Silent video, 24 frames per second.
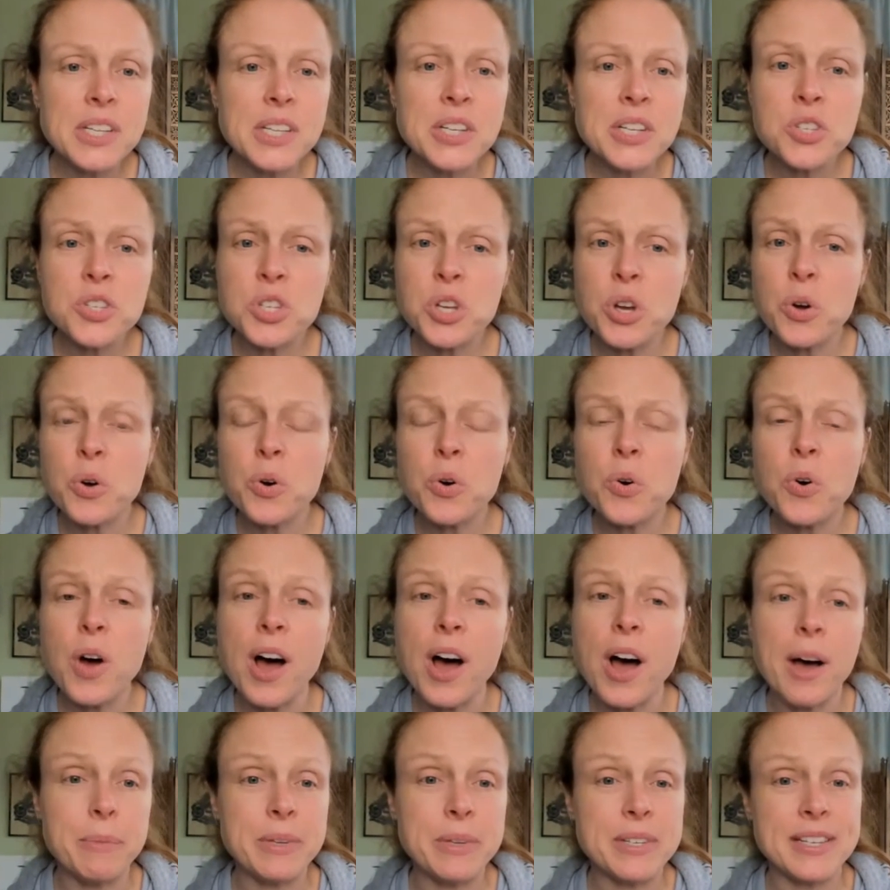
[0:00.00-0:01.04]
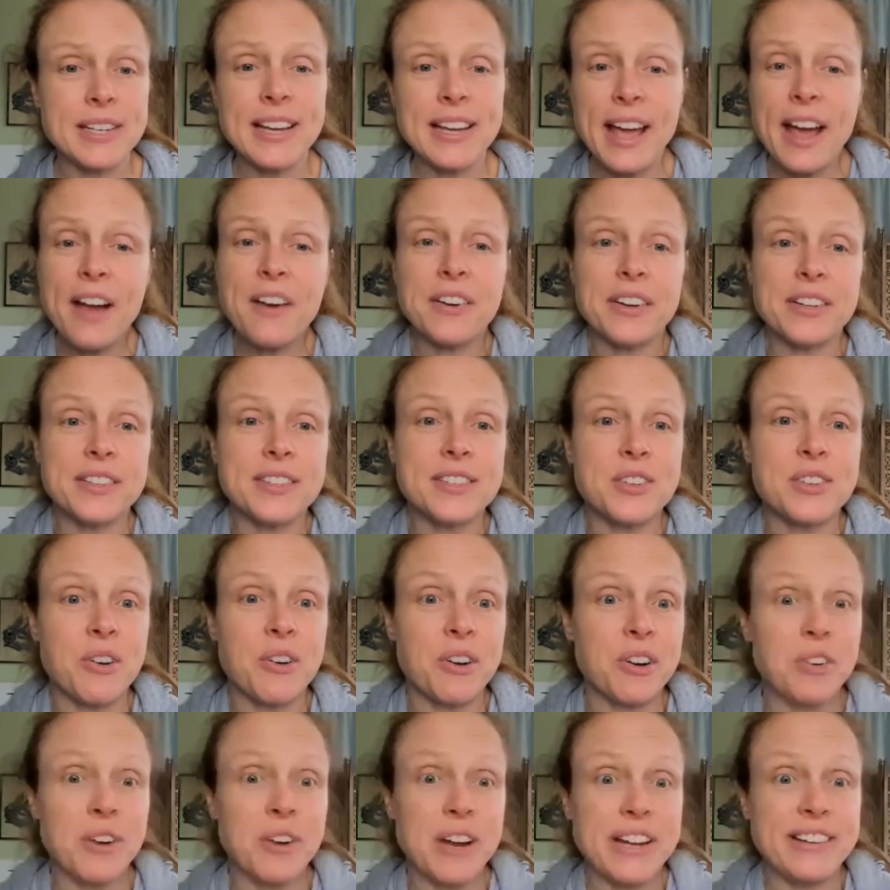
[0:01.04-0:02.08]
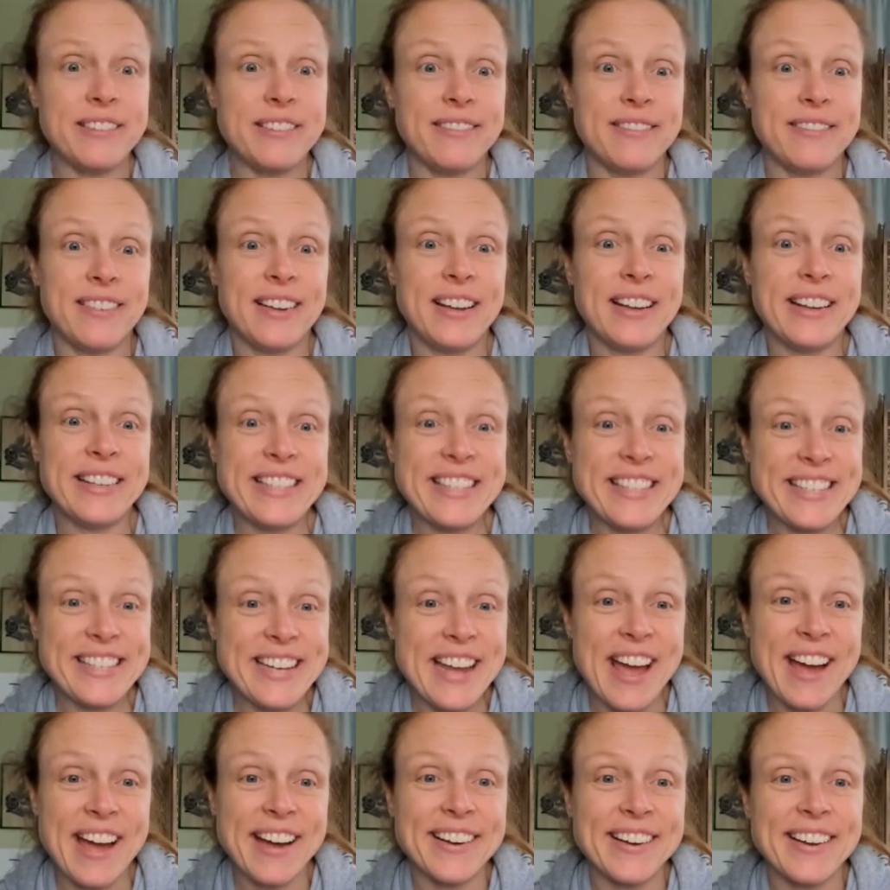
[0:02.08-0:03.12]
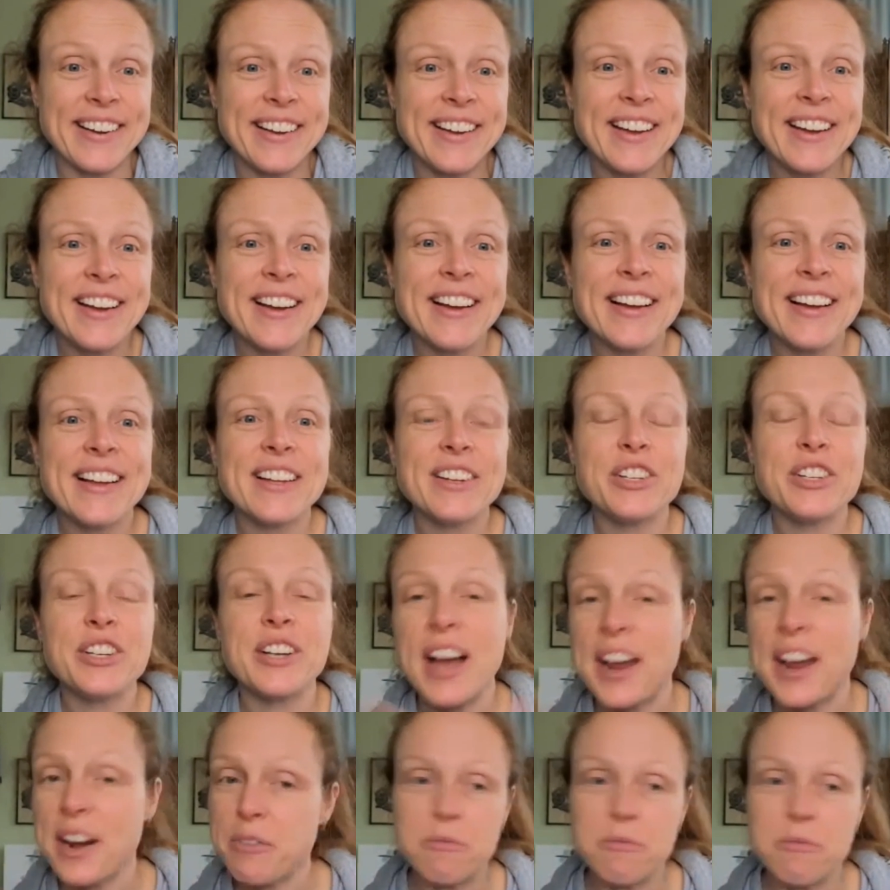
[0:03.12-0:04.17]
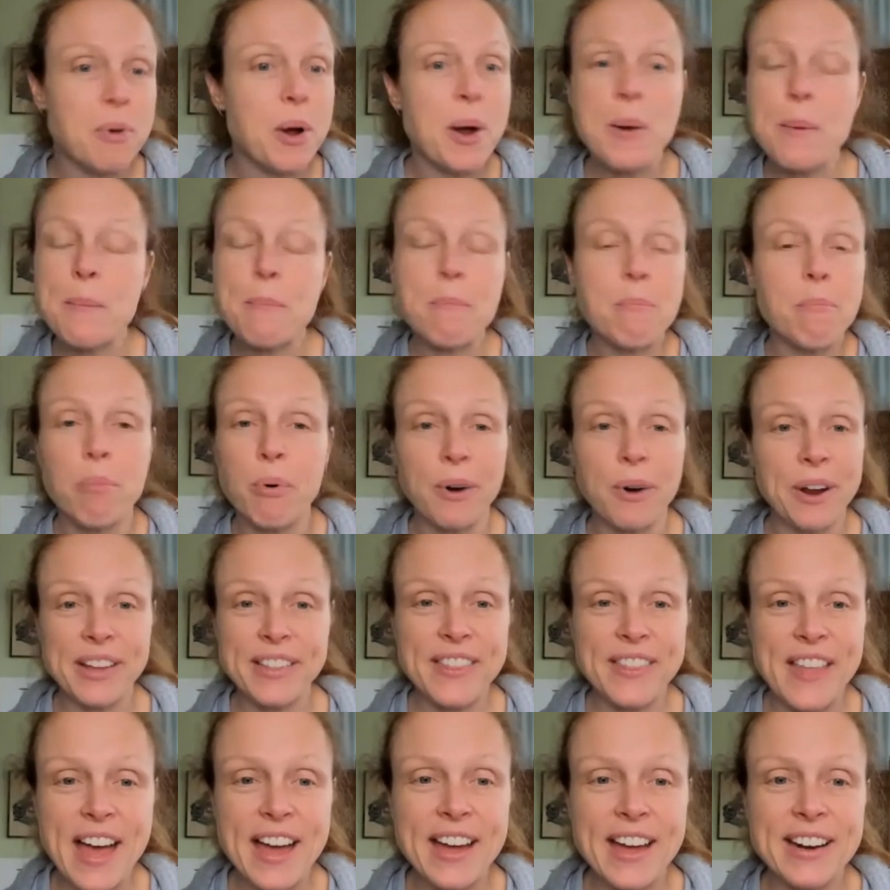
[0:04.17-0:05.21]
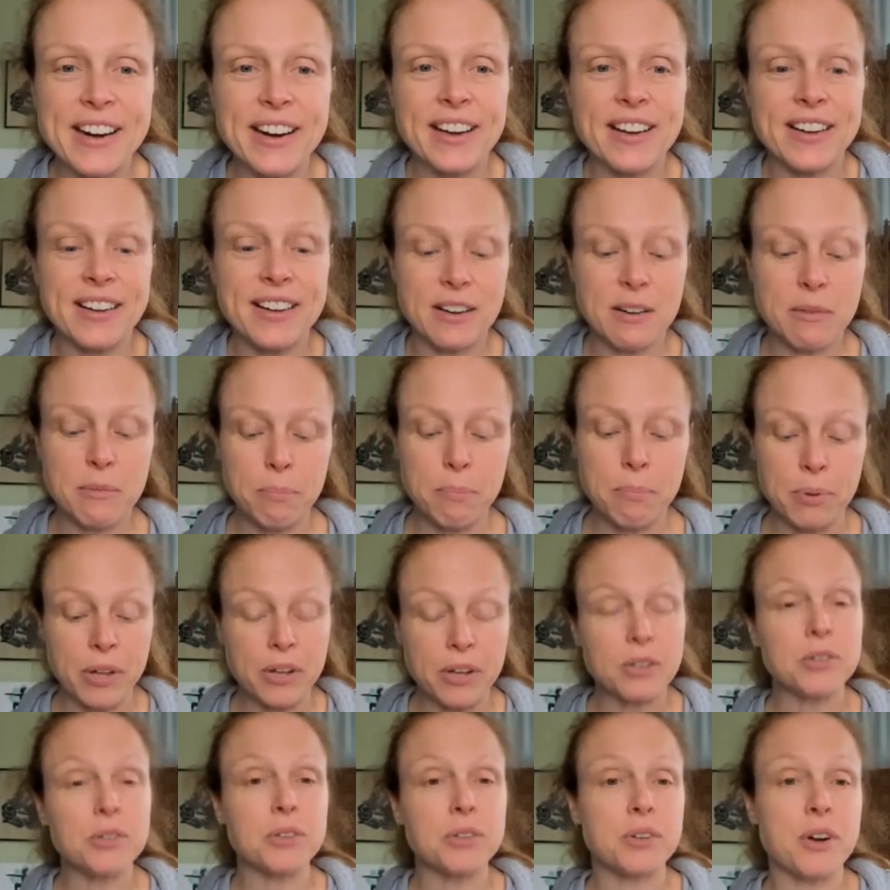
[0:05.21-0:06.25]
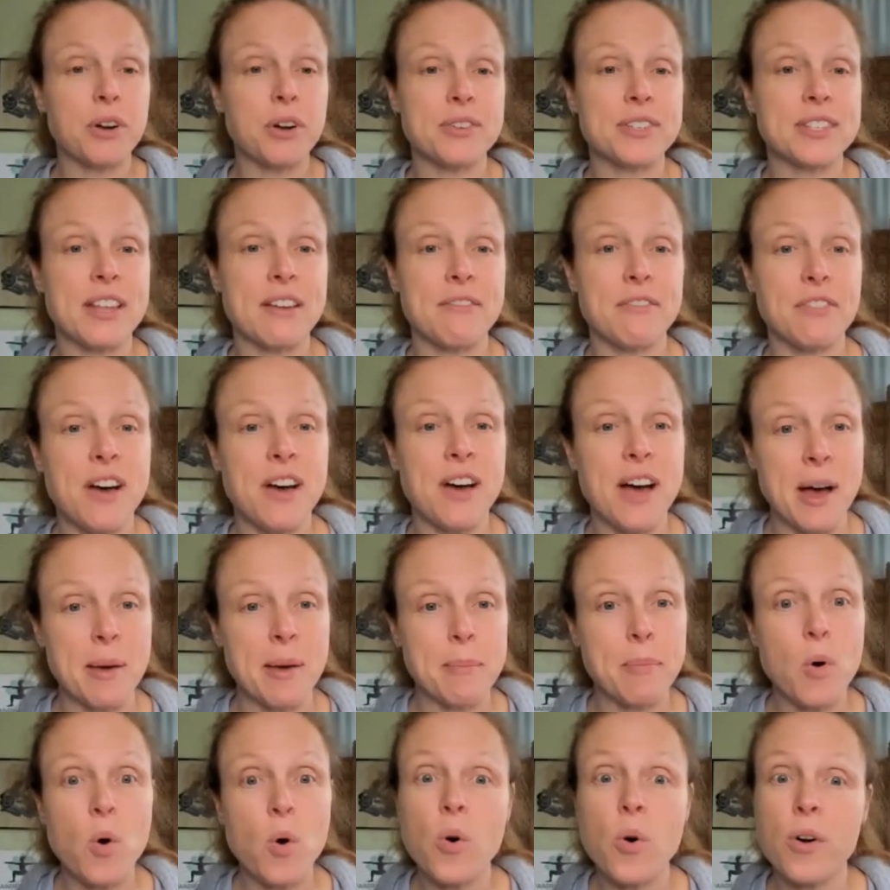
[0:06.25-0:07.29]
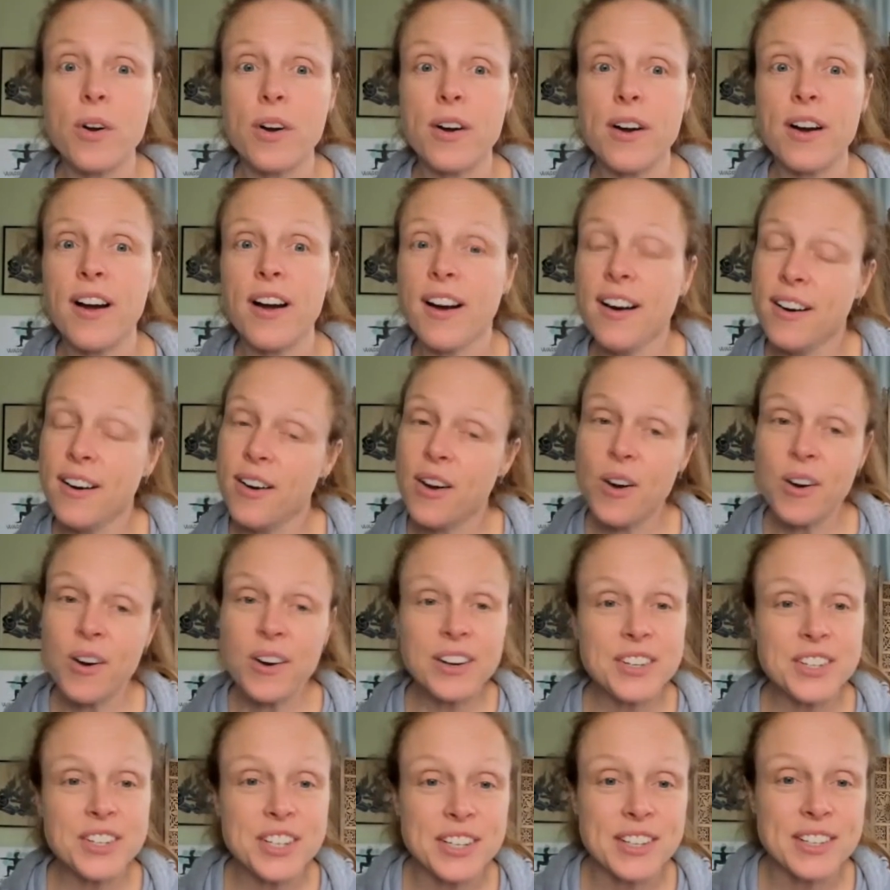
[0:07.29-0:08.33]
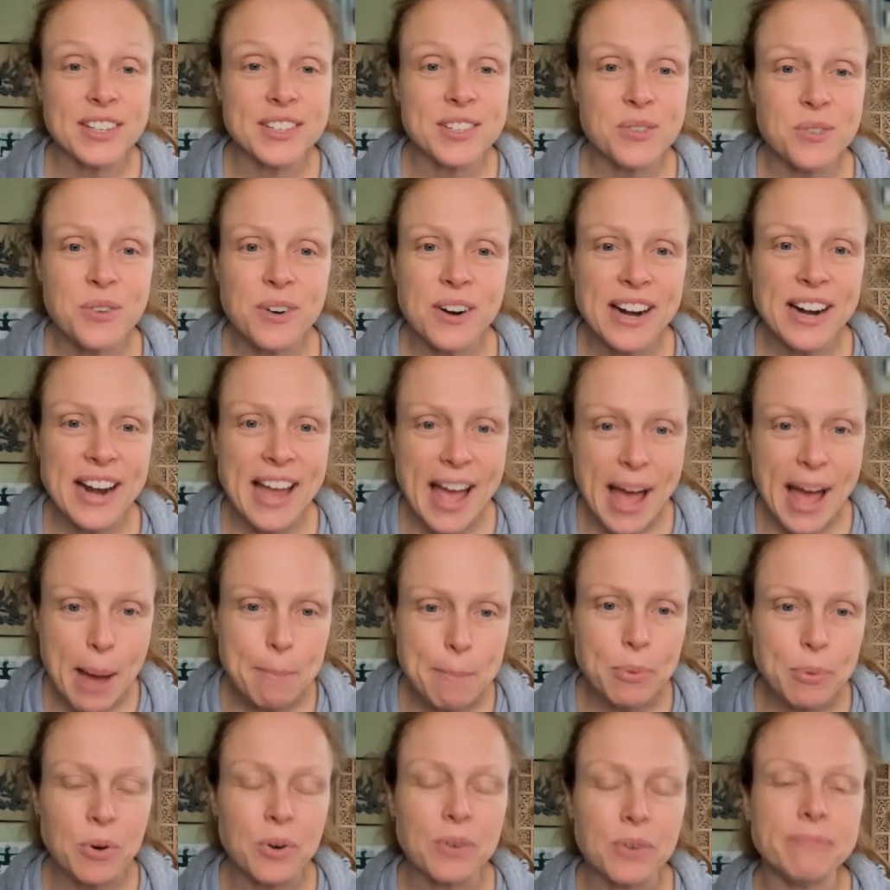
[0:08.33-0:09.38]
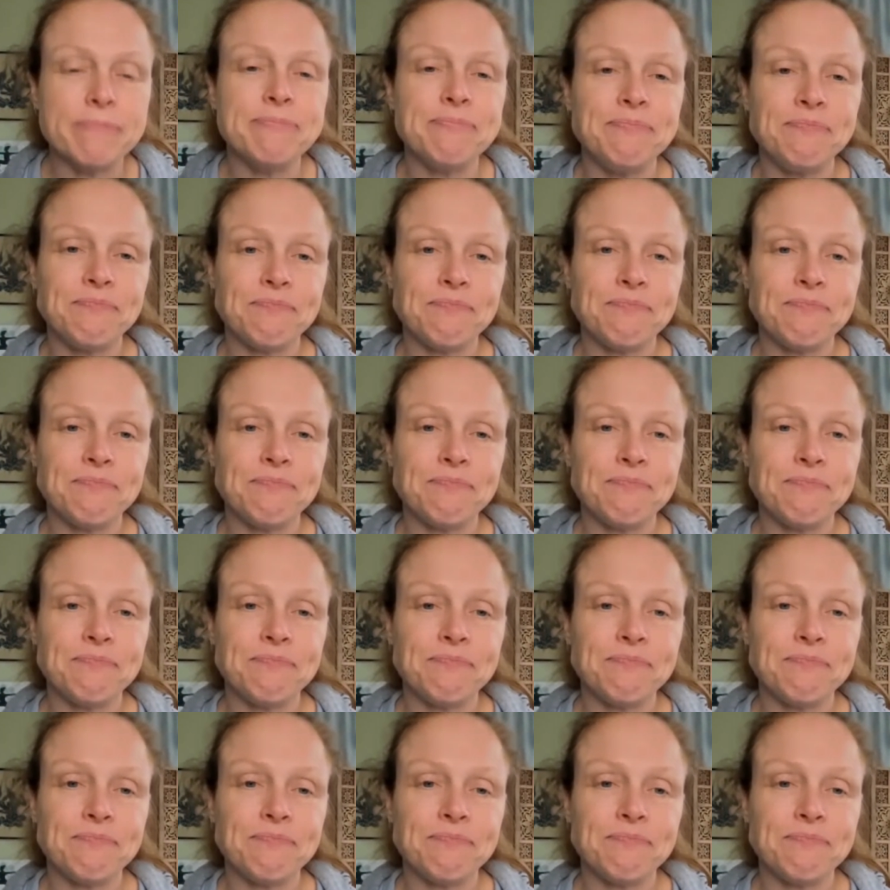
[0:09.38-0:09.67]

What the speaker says: So hummus and carrots are a great snack to kind of bring that blood glucose level up, or oranges or an apple.